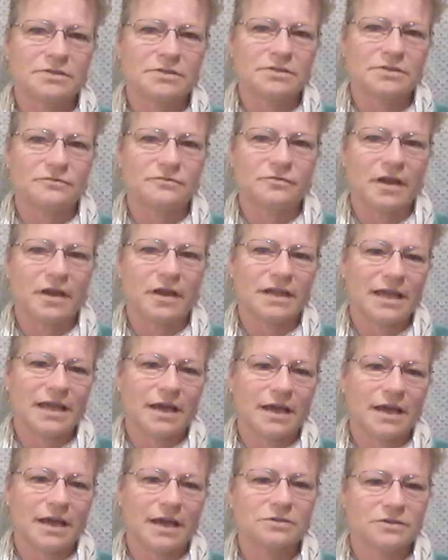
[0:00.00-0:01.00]
into finding
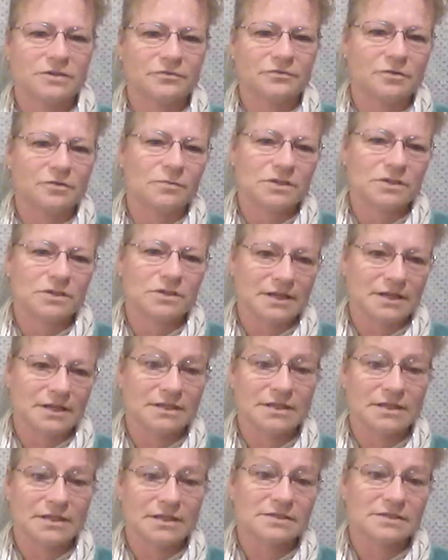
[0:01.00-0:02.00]
out different
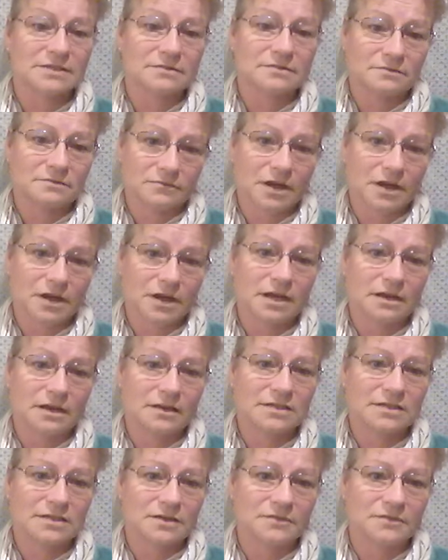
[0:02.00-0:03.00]
modalities right, right.
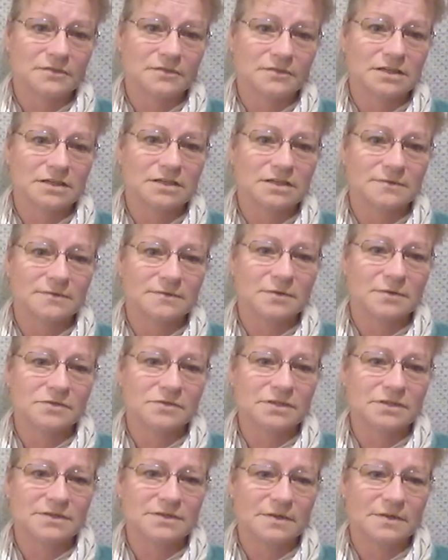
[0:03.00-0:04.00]
and jumping right. into
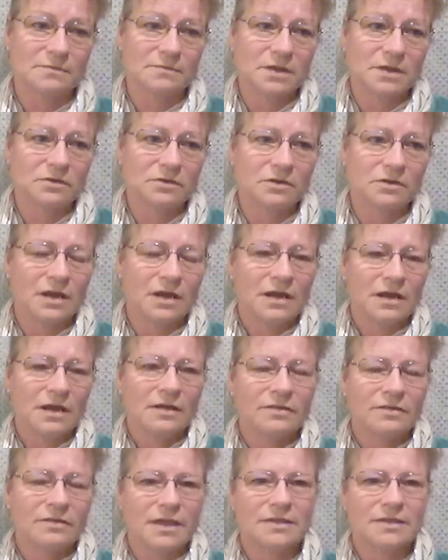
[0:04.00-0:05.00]
hypnosis whether
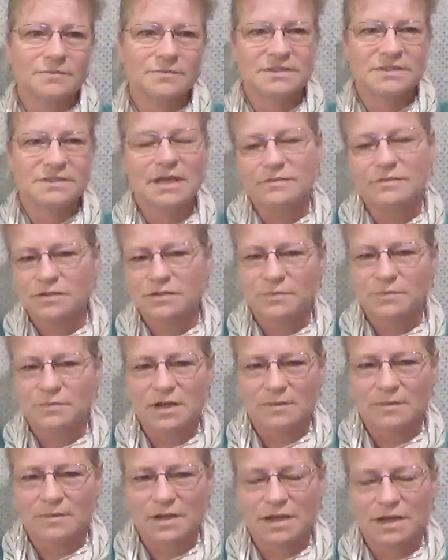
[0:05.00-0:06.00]
they themselves are
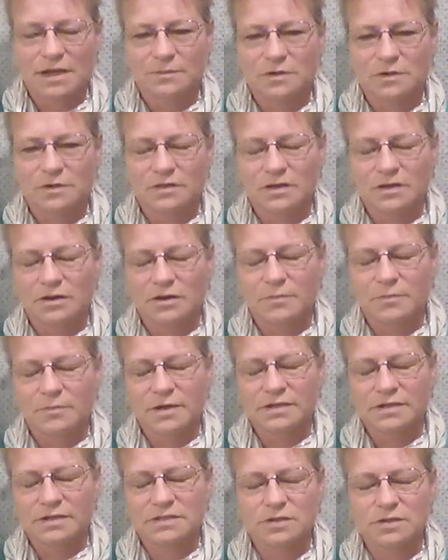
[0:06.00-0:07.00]
becoming
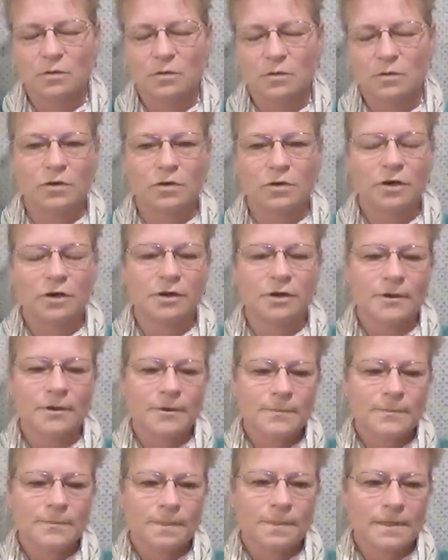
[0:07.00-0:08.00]
hypnotherapists or
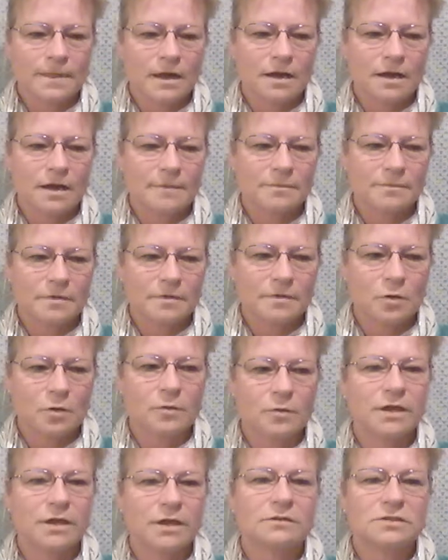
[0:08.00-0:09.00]
um,
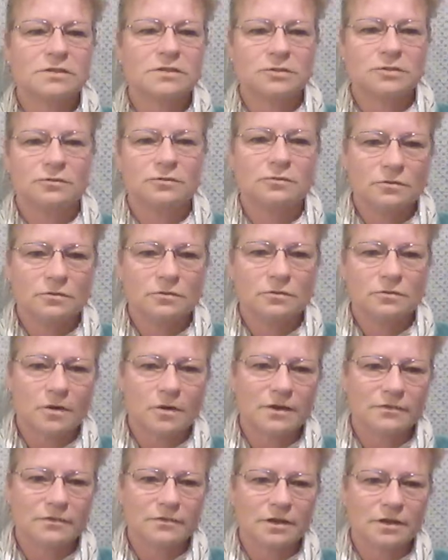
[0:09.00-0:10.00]
going to
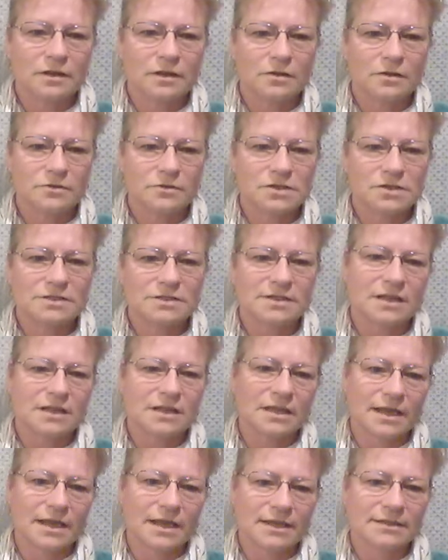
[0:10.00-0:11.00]
one of the coaches and
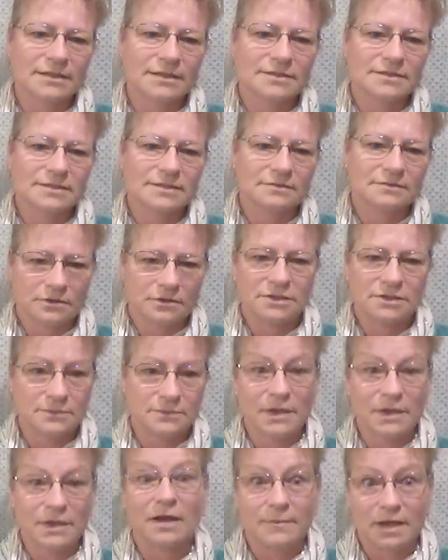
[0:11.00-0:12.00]
clients or to yeah.
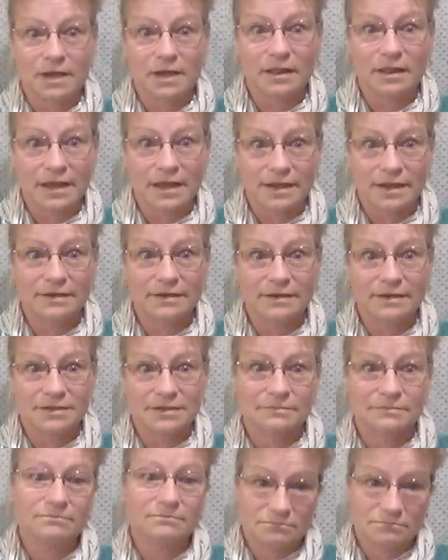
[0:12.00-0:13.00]
become a client to
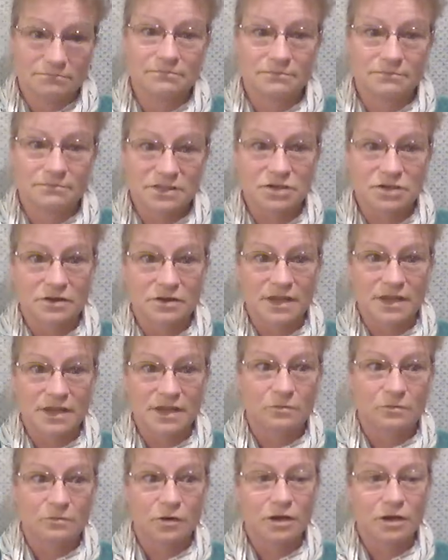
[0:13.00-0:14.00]
yes. start
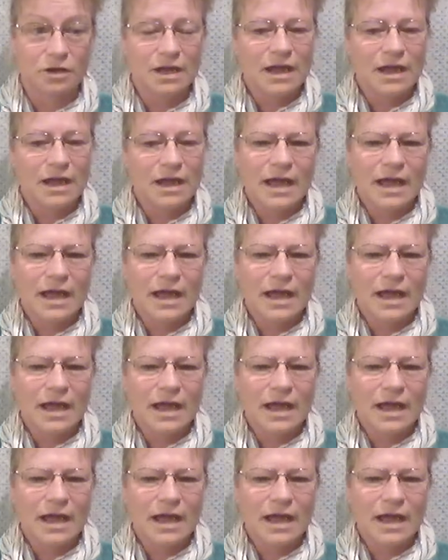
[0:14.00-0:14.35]
that work